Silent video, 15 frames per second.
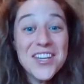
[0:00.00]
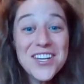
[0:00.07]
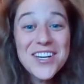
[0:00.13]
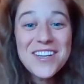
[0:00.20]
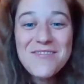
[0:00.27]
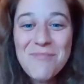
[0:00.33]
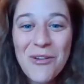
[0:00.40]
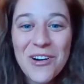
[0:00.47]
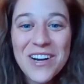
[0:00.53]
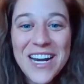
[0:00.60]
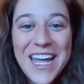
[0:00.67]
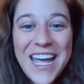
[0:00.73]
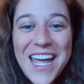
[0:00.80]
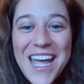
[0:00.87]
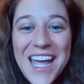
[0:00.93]
Good
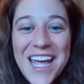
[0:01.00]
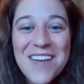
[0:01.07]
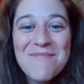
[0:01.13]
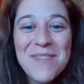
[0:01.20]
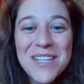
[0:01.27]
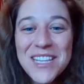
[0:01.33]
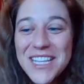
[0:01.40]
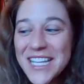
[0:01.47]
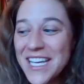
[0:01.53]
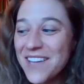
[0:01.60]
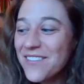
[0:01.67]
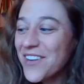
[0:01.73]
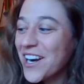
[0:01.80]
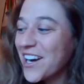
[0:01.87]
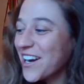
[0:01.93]
morning,
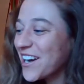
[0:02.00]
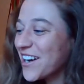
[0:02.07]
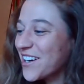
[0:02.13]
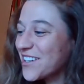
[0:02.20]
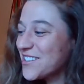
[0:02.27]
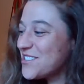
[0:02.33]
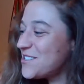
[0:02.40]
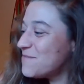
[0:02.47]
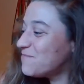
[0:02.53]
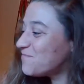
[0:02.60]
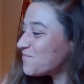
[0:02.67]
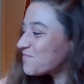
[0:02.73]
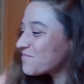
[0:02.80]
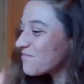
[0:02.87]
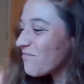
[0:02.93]
believers.
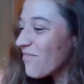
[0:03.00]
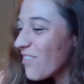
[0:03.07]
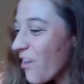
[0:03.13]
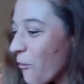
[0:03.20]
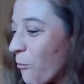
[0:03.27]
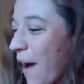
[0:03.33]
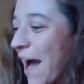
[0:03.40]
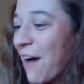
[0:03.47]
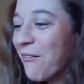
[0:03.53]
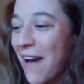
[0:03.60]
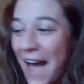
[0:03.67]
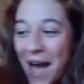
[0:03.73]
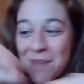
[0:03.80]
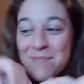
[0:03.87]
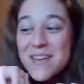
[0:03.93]
Wow,
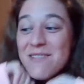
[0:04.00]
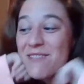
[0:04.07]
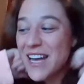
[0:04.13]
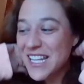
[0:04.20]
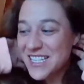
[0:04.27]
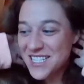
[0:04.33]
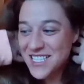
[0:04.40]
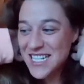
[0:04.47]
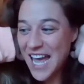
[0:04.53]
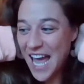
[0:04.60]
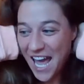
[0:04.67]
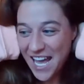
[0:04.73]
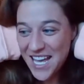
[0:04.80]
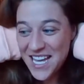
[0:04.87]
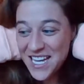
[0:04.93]
happy
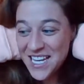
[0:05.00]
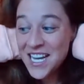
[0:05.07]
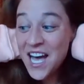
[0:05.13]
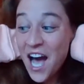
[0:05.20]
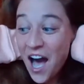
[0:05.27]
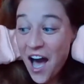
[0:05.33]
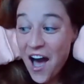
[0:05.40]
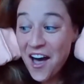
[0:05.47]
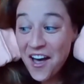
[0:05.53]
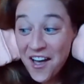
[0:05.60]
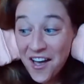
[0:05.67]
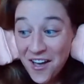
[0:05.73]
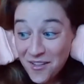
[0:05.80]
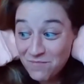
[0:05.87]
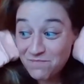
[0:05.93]
Wednesday.
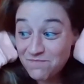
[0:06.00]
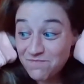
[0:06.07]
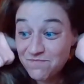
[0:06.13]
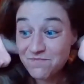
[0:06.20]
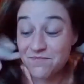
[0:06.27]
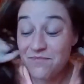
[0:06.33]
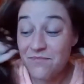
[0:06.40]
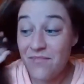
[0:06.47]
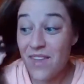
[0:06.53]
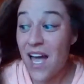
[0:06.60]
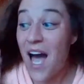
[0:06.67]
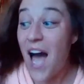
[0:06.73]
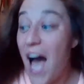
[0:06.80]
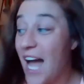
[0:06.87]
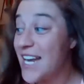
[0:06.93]

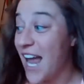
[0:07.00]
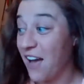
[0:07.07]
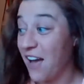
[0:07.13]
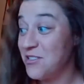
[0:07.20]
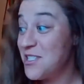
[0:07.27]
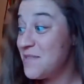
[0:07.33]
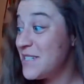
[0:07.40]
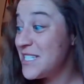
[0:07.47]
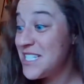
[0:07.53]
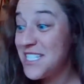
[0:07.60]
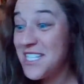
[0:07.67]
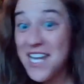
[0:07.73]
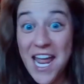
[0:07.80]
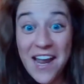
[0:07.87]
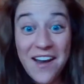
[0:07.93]

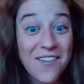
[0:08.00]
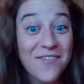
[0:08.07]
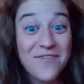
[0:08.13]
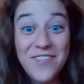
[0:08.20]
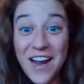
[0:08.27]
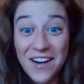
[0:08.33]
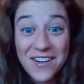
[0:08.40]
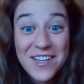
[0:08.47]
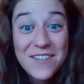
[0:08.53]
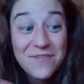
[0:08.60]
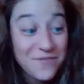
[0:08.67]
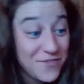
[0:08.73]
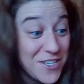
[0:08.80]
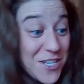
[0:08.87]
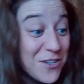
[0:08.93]
Announcements today are very
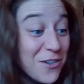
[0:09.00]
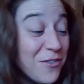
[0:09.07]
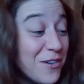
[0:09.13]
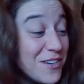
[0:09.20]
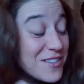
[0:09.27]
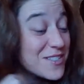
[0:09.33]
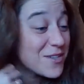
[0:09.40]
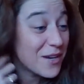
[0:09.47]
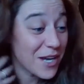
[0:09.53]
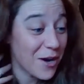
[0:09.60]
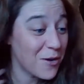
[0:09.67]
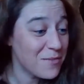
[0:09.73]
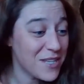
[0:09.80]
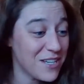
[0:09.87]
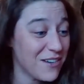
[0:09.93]
few, so I
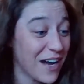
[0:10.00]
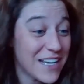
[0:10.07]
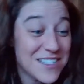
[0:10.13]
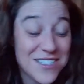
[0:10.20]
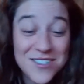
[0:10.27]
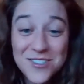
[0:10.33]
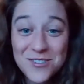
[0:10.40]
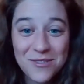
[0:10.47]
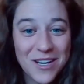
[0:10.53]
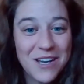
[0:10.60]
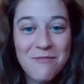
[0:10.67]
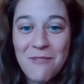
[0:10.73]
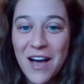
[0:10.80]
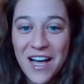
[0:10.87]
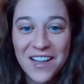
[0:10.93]
hope that you guys are
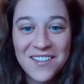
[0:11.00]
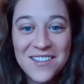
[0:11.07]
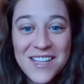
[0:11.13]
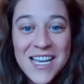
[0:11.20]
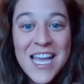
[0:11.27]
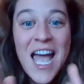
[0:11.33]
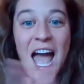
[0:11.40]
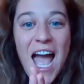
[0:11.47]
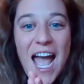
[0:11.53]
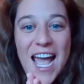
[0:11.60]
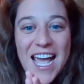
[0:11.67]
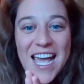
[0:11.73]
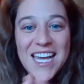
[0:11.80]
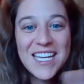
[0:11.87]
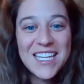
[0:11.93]
doing well.
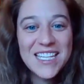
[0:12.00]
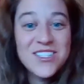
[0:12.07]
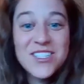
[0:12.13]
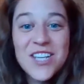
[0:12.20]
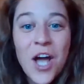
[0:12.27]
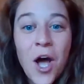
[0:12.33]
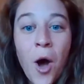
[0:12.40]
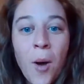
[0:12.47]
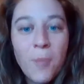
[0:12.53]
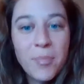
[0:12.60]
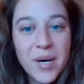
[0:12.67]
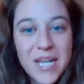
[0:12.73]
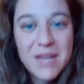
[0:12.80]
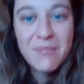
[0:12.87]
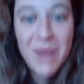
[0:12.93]
And
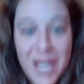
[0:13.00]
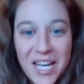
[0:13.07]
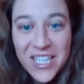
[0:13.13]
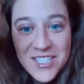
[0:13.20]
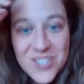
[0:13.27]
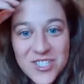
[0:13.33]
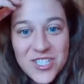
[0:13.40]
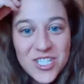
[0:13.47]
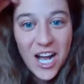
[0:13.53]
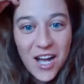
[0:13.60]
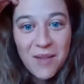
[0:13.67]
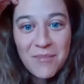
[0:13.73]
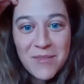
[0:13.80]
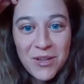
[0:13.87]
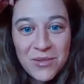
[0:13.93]
pretty much
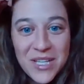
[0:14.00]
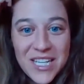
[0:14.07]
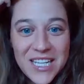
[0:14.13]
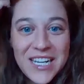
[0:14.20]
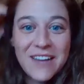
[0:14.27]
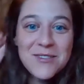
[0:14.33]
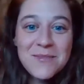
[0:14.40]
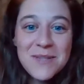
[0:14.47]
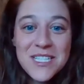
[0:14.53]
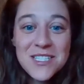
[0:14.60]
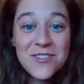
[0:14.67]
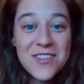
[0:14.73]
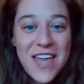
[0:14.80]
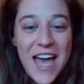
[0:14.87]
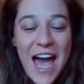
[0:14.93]
the only
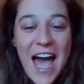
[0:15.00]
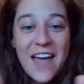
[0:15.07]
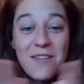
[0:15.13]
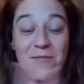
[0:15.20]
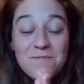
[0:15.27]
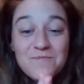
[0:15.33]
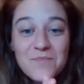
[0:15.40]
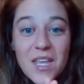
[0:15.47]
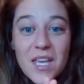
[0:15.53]
announcements are that